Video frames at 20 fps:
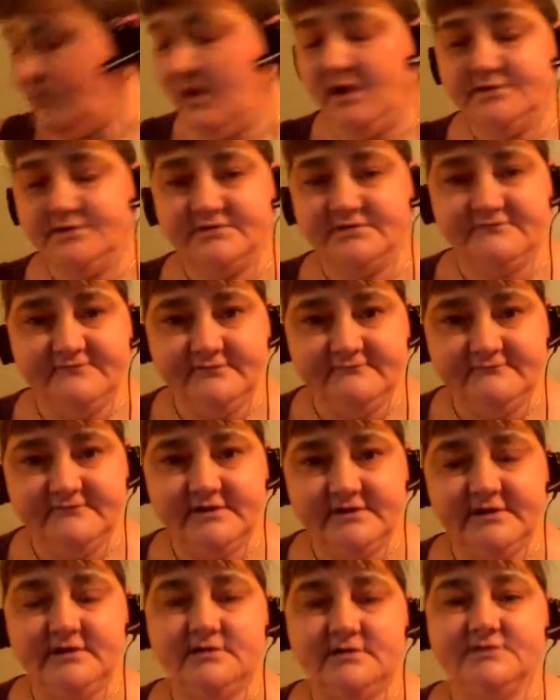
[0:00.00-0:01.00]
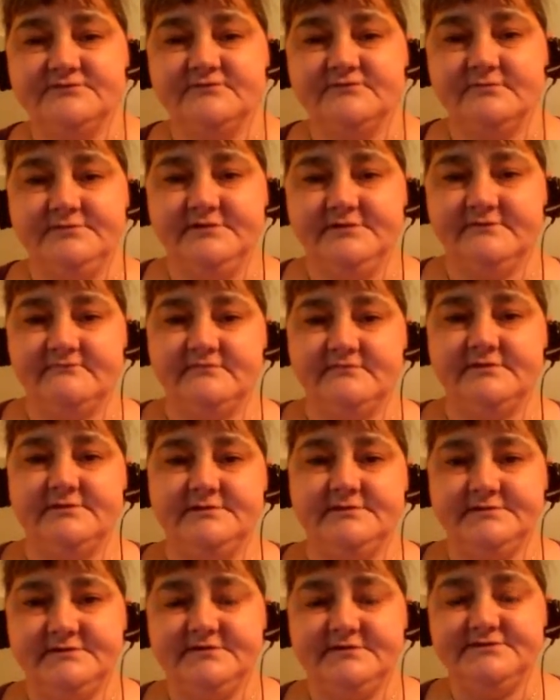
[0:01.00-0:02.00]
Watch a few videos from different
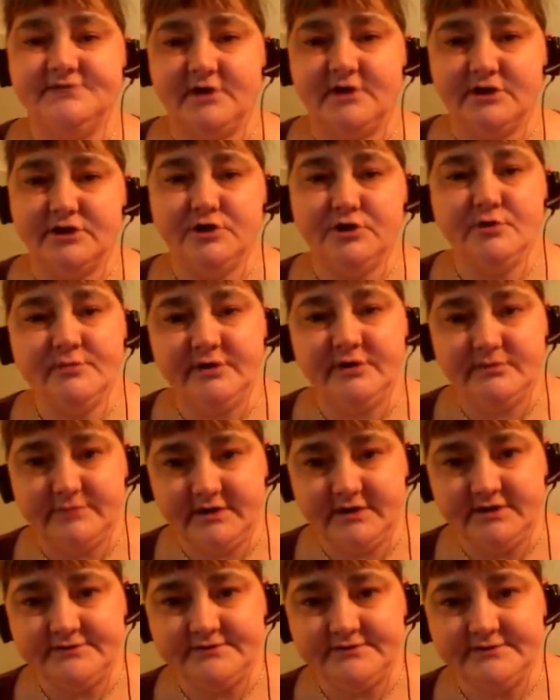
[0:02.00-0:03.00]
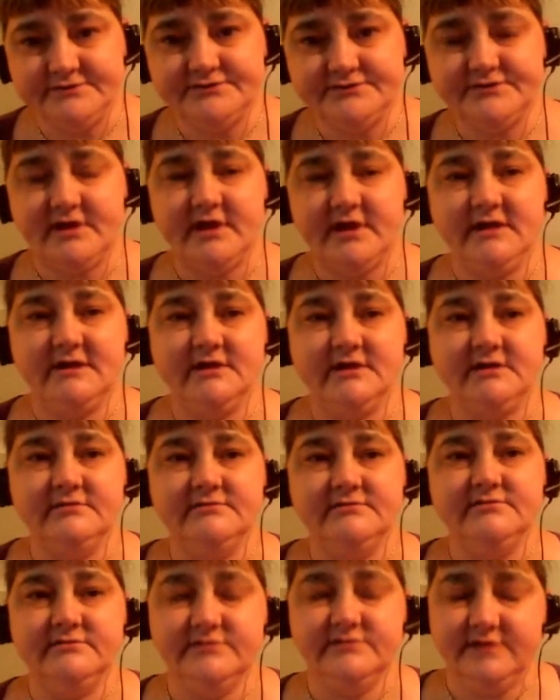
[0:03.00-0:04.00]
dysautonomia patients,
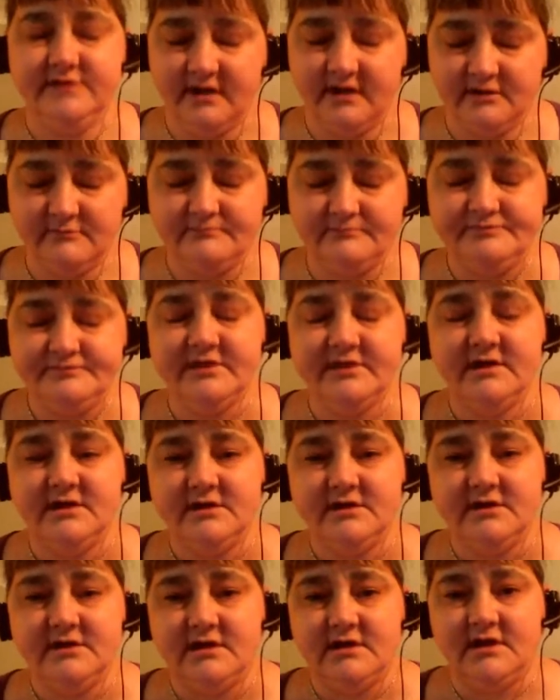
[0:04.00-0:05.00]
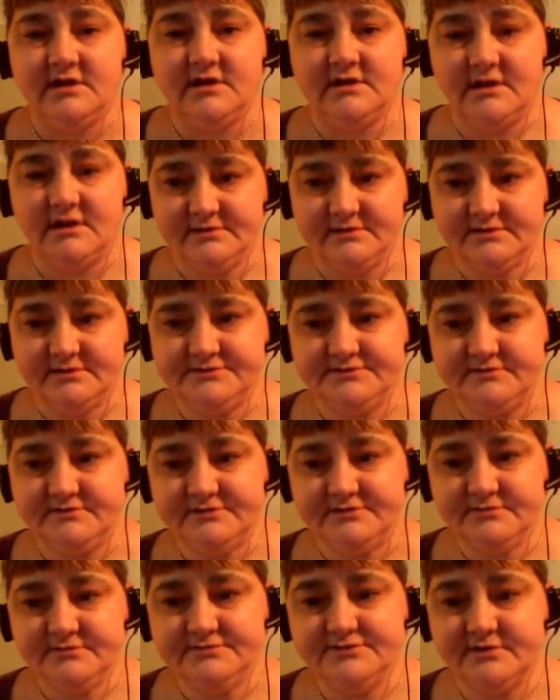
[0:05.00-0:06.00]
and yeah, a couple of
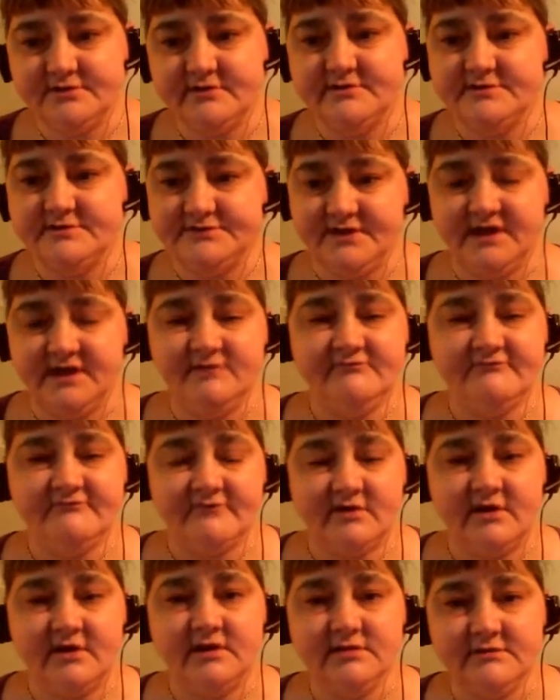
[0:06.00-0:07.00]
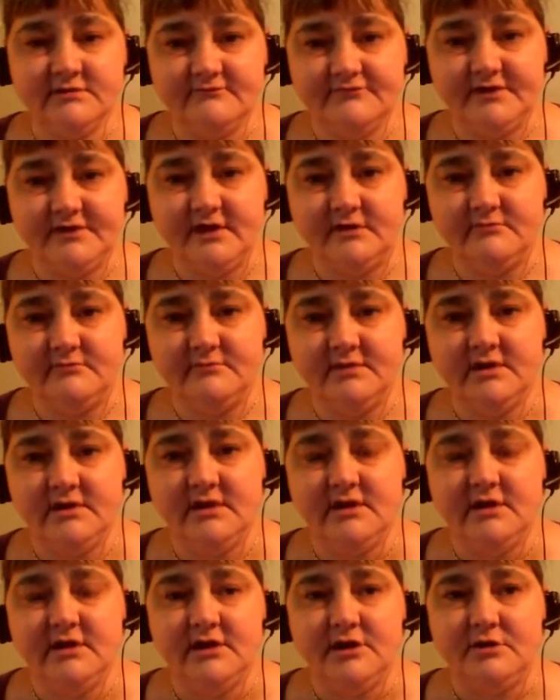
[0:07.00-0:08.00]
symptoms are the same for all of them,
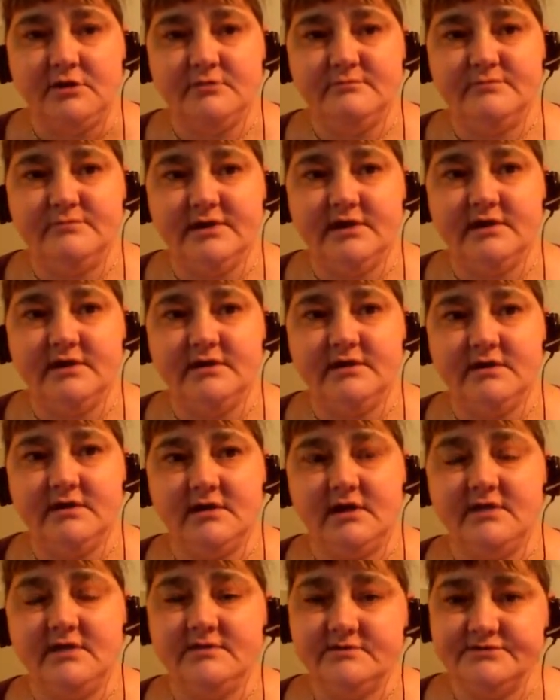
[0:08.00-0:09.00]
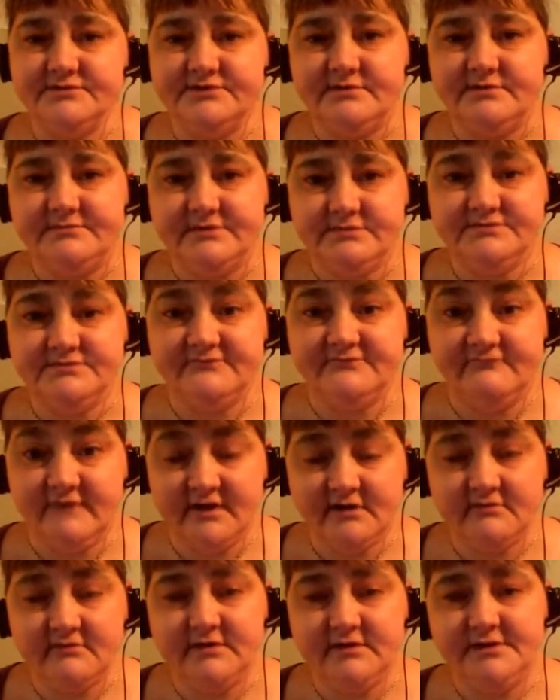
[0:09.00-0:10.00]
but other symptoms
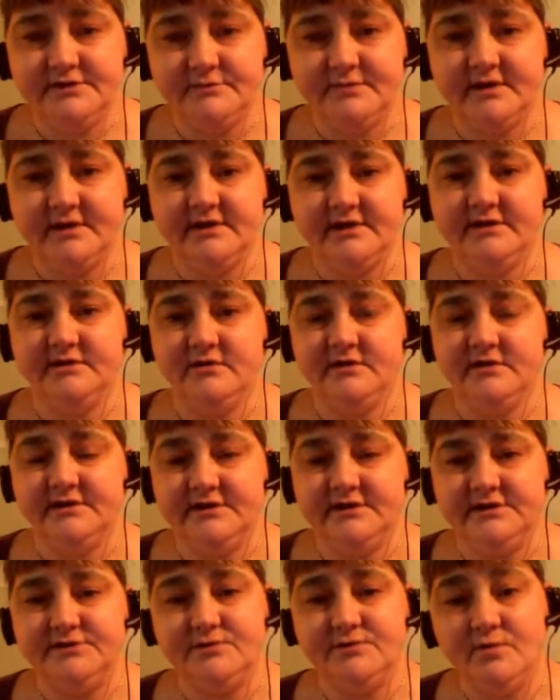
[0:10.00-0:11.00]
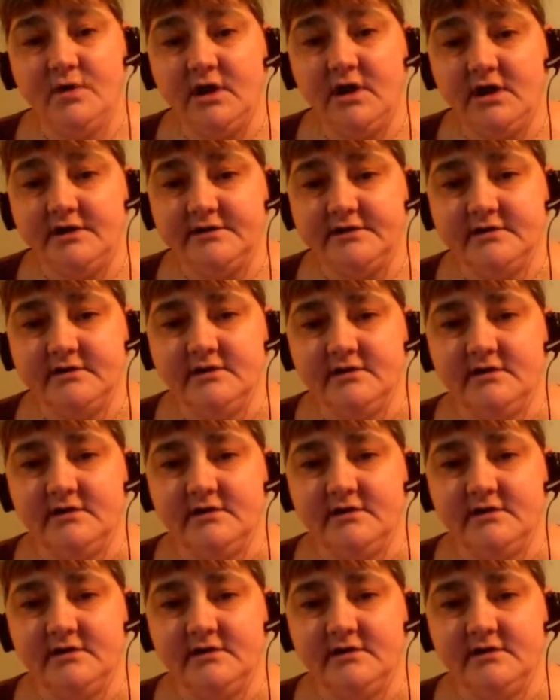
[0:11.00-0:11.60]
vary depending on each one.